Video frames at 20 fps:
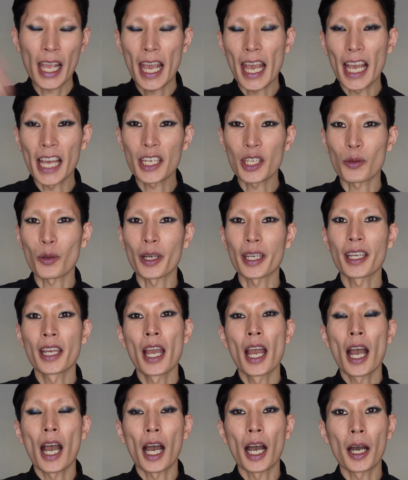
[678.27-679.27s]
Anyway,
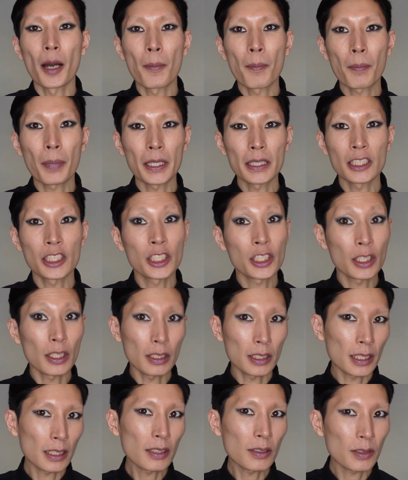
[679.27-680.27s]
but
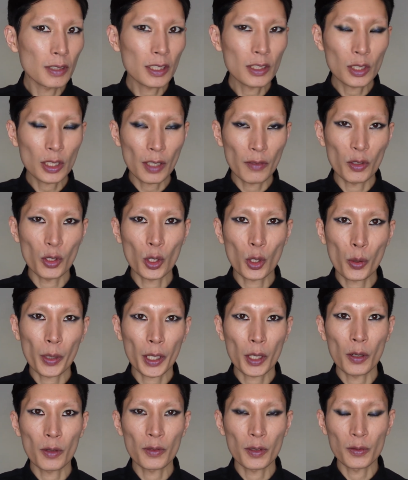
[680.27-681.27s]
just to give you a quick
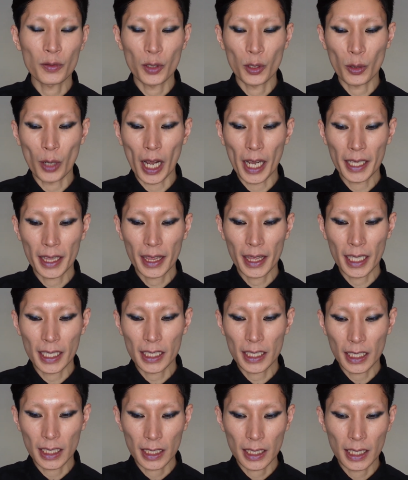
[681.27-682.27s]
overview, I
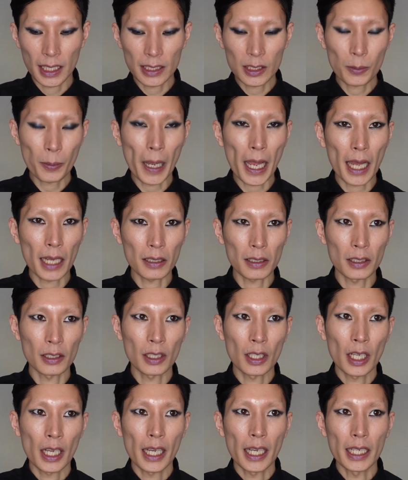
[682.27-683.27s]
think this palette
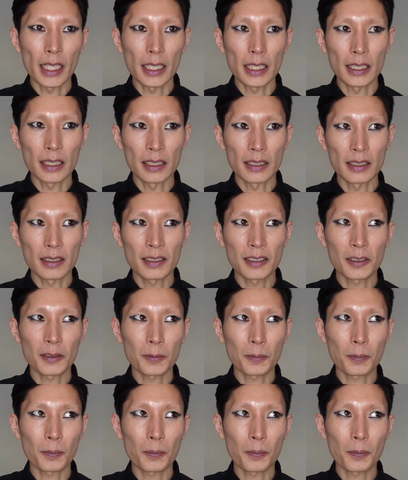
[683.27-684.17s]
is,